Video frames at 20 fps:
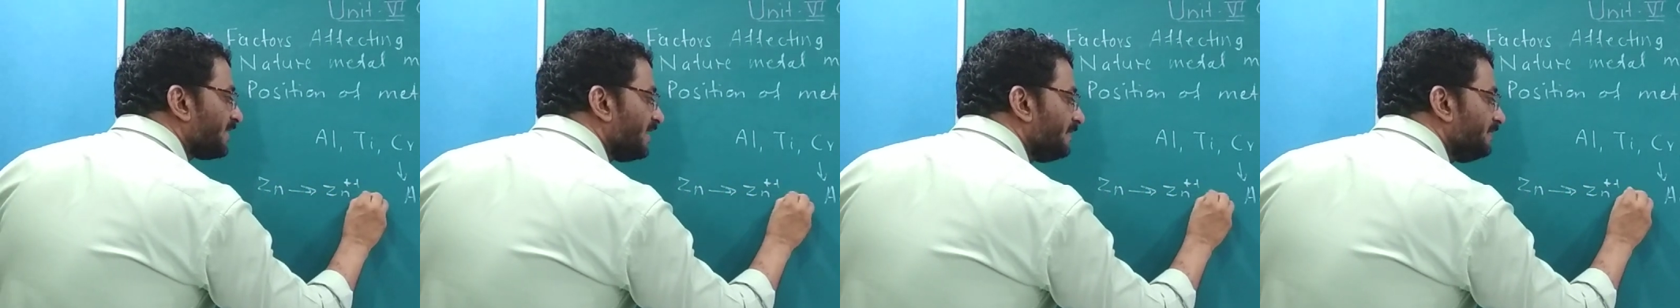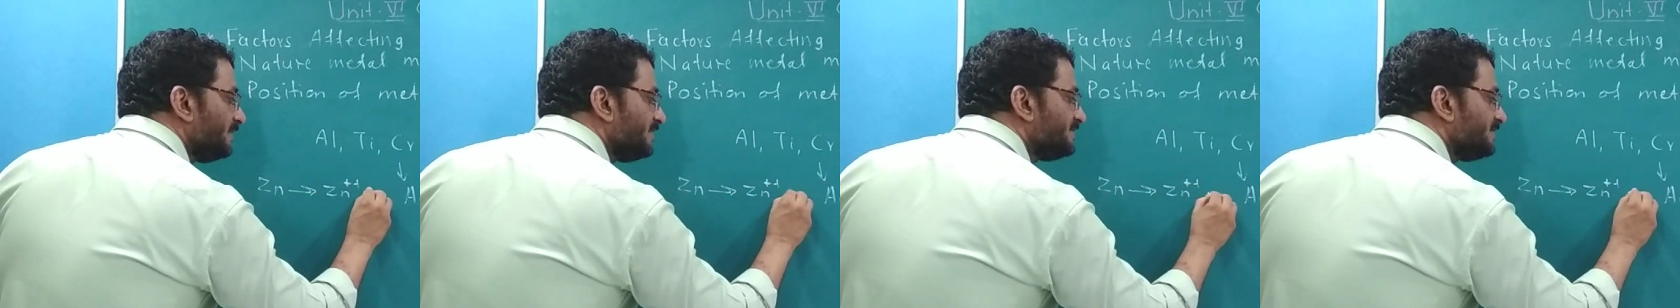
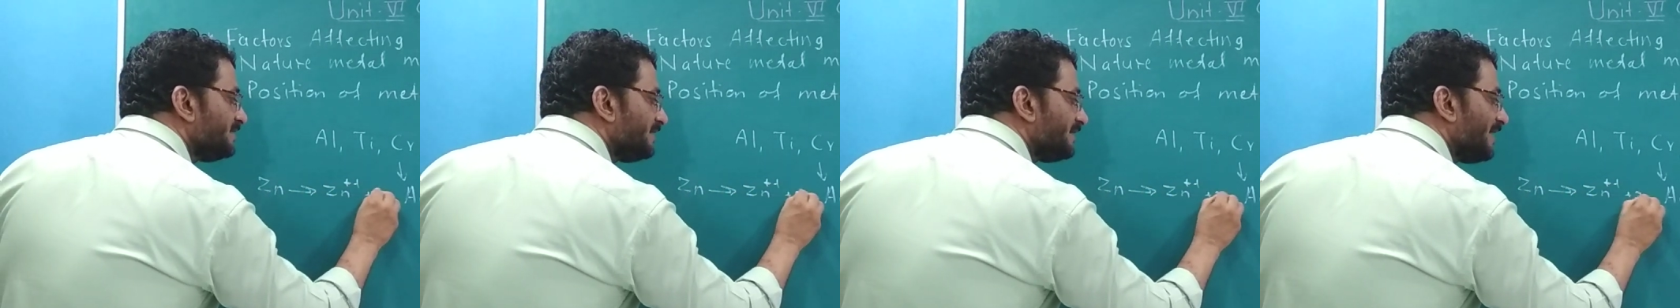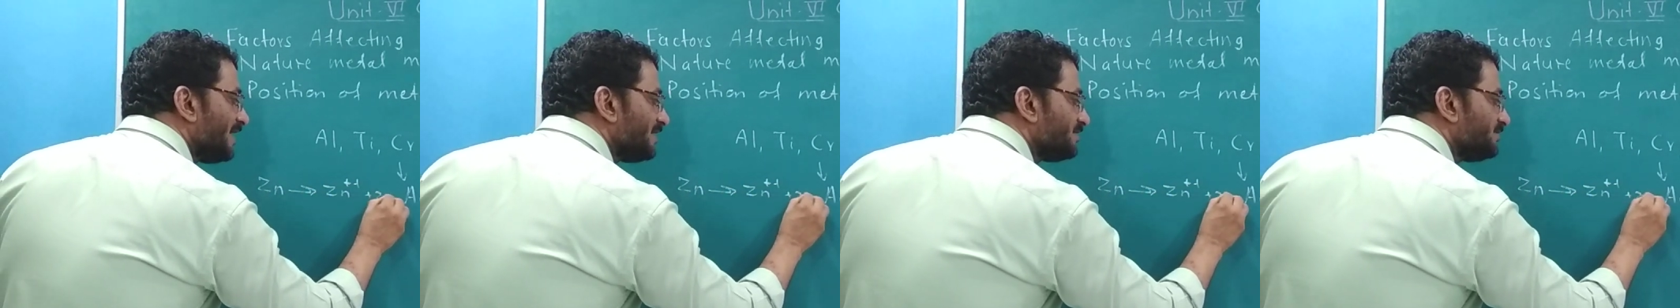This is
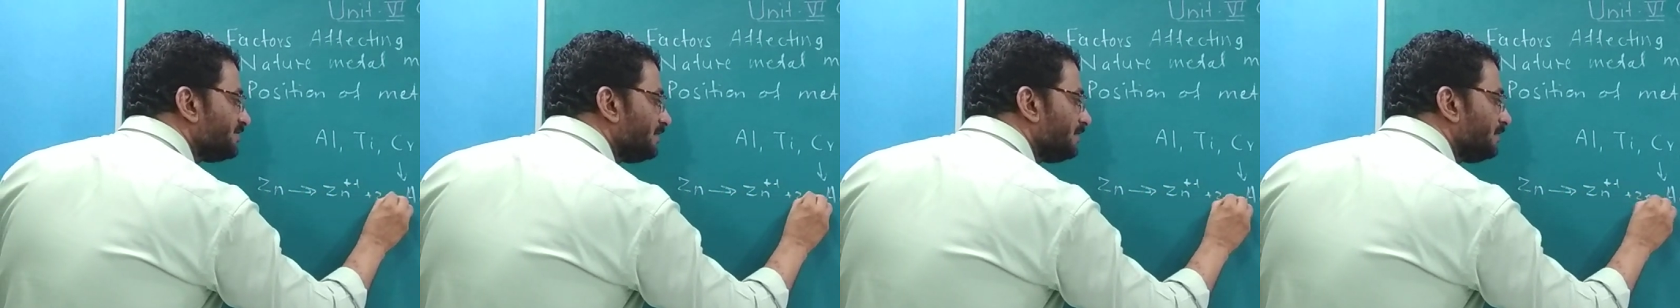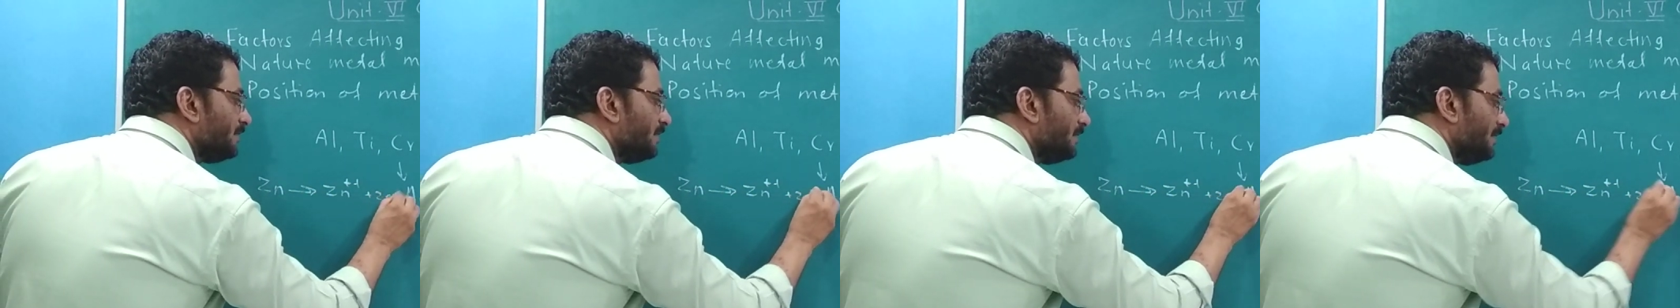the
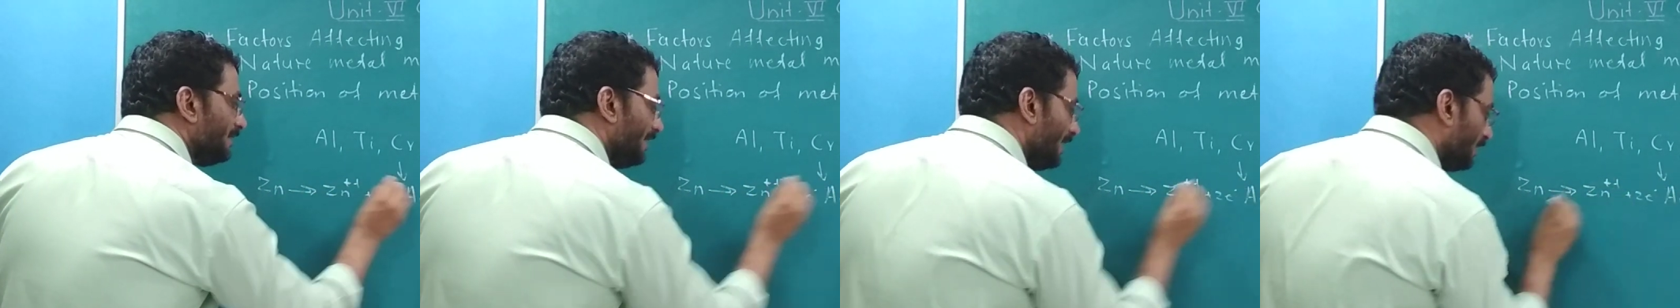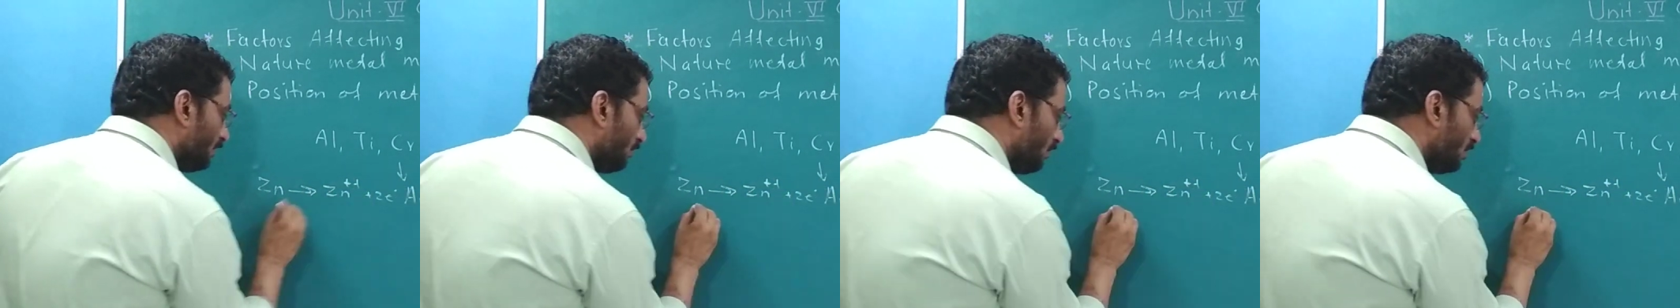reaction.
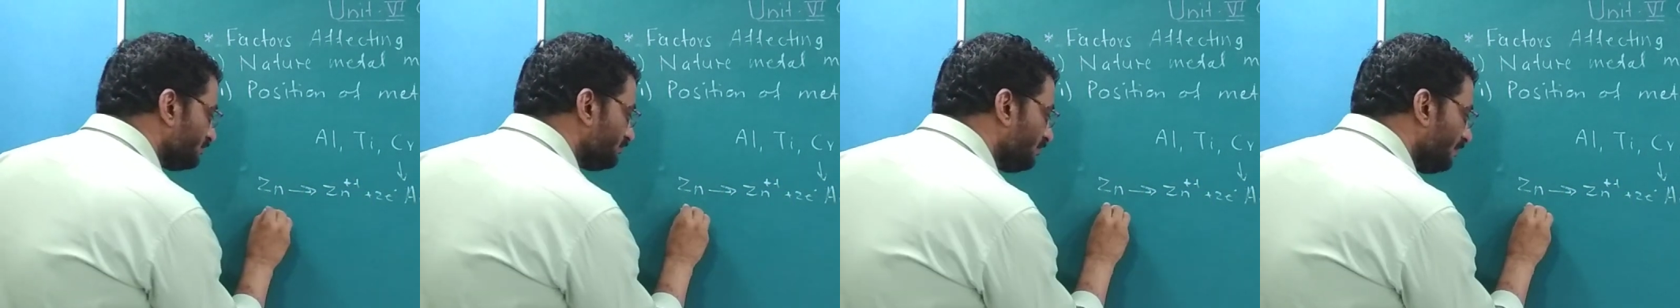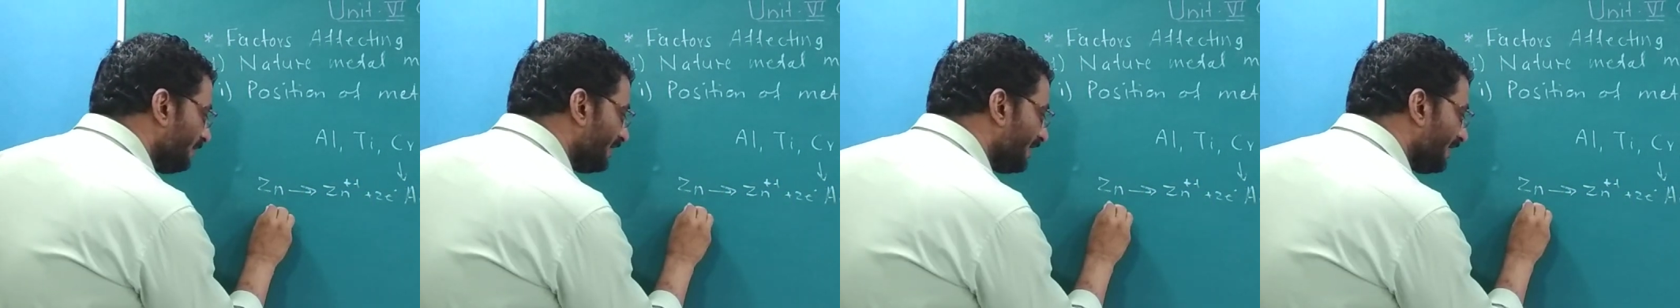
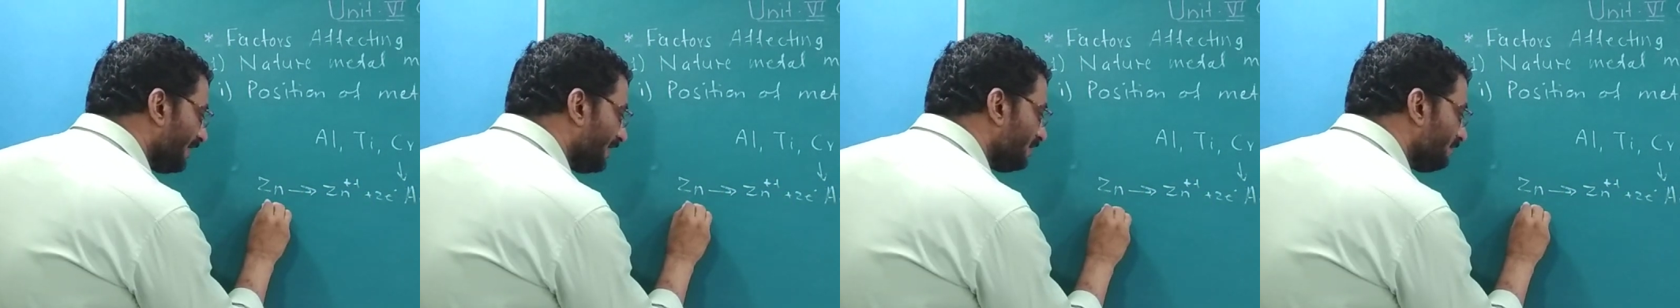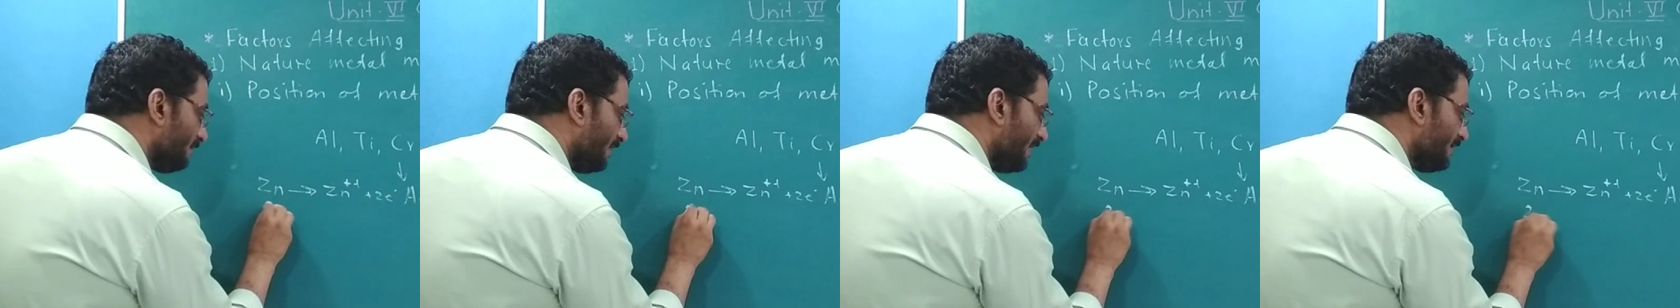Electrons will be
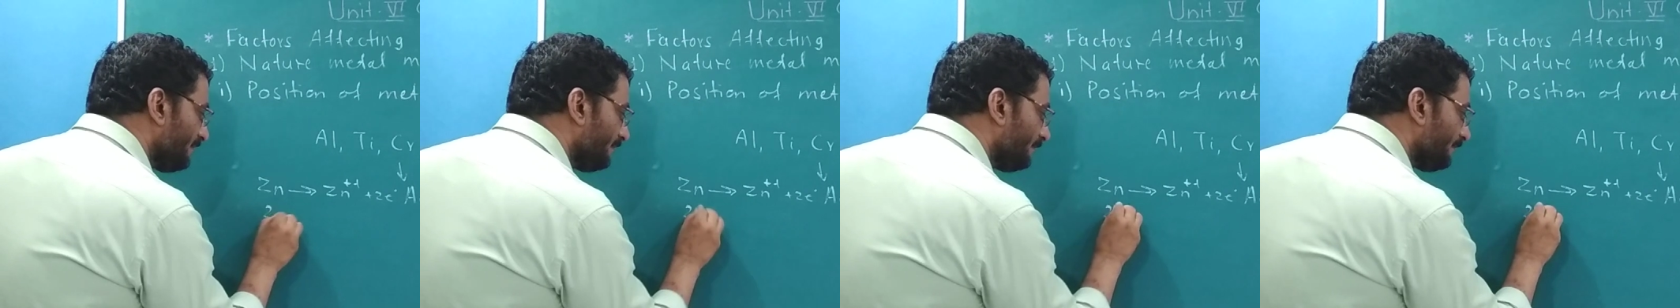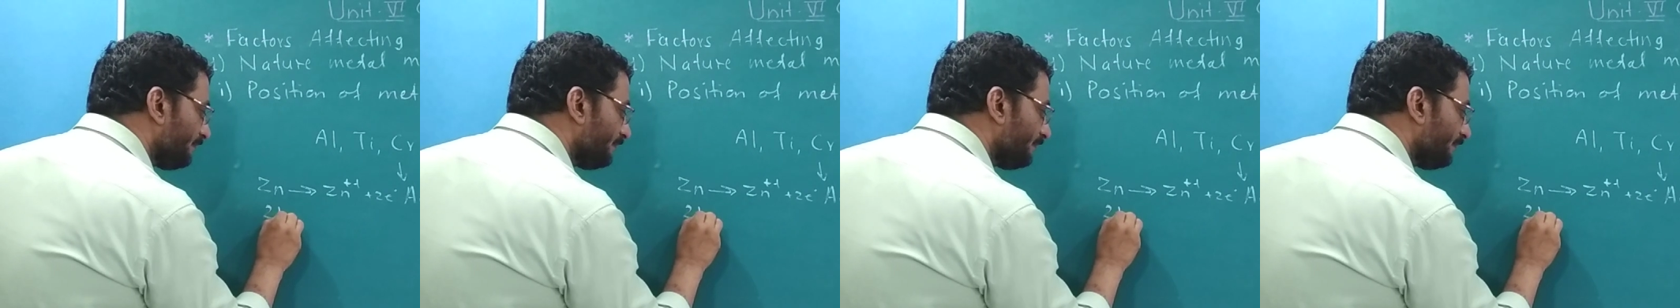taken by